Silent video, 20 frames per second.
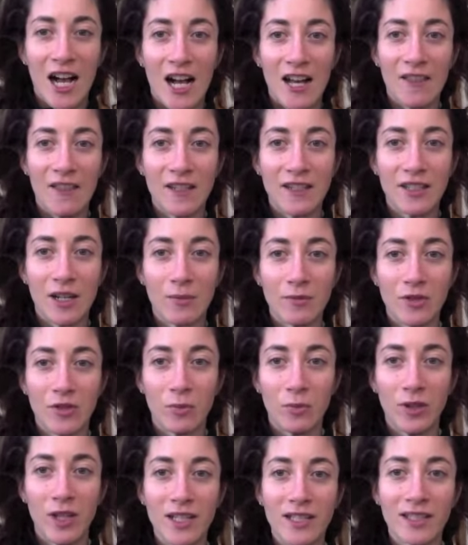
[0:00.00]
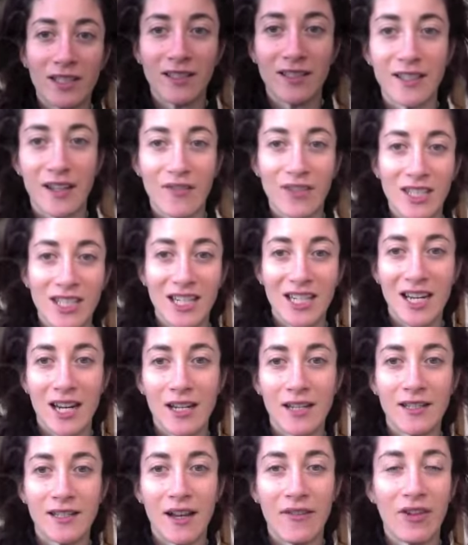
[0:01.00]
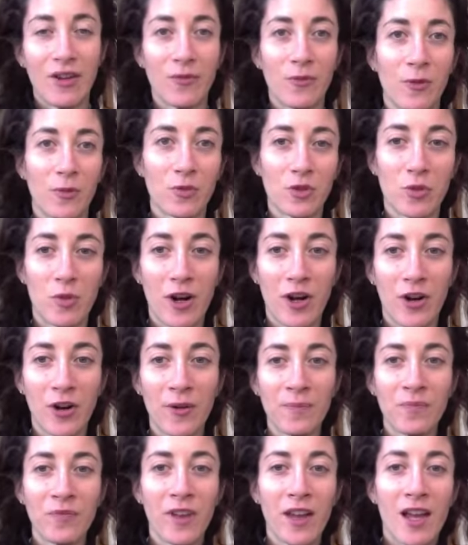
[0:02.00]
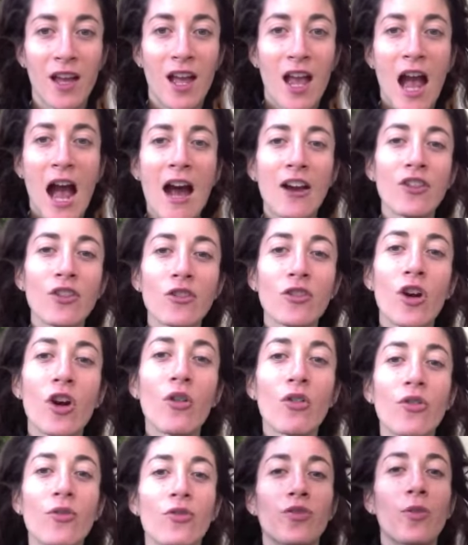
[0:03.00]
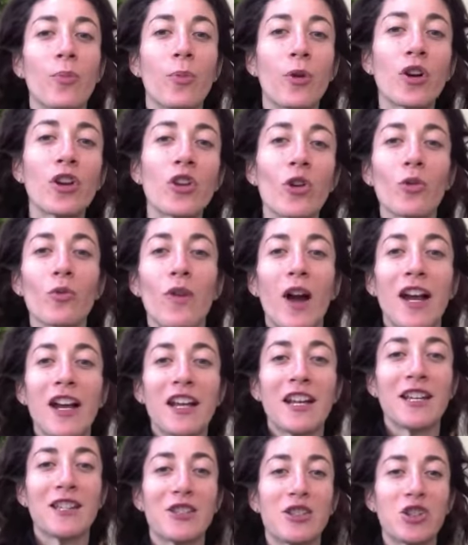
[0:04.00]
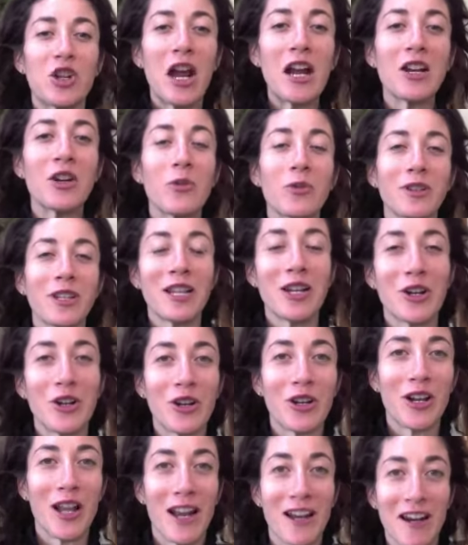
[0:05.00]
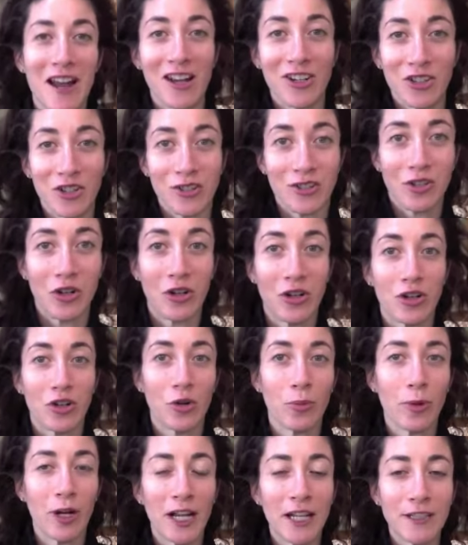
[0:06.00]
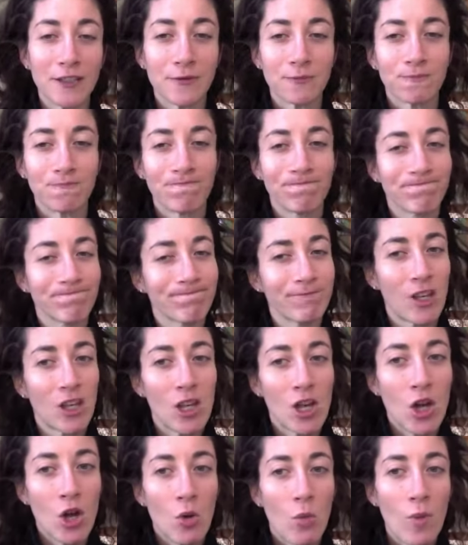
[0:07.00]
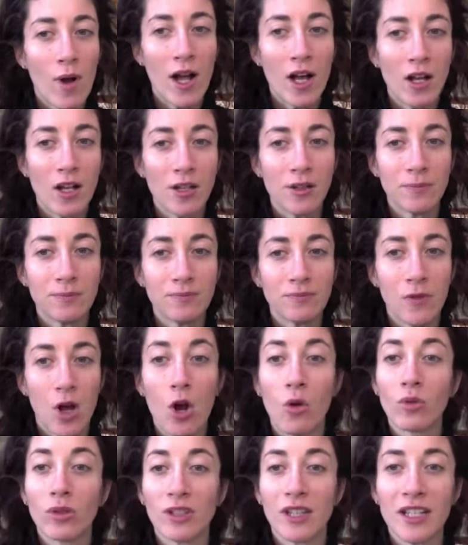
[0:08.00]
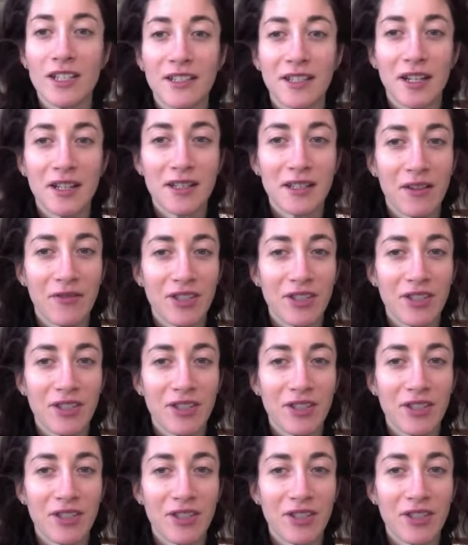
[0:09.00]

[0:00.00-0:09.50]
This comes from Lisa1797 from Twitter. How do you know that the book you're writing is genuinely good and not just good in your mind? Well, Lisa,